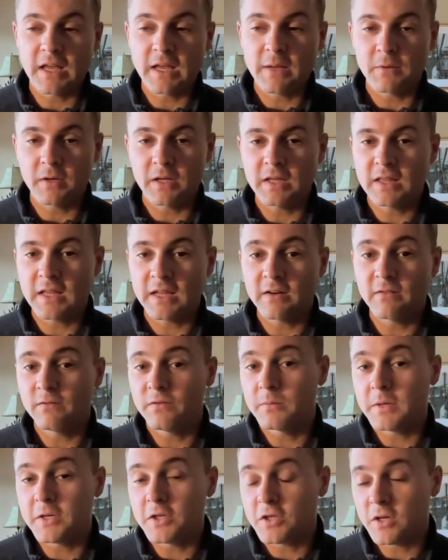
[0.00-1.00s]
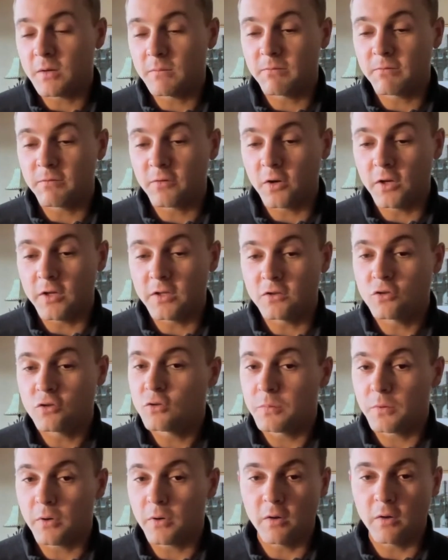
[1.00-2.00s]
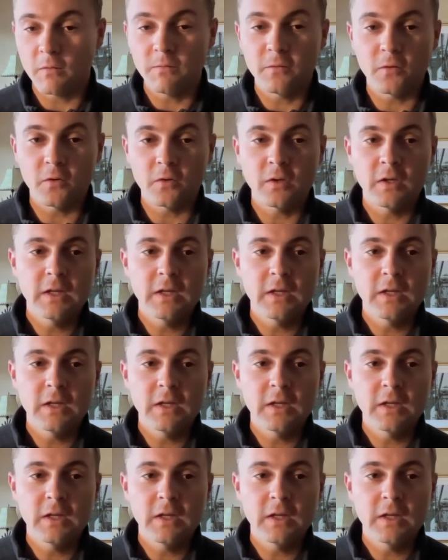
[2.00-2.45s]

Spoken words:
So get that information up front is super helpful.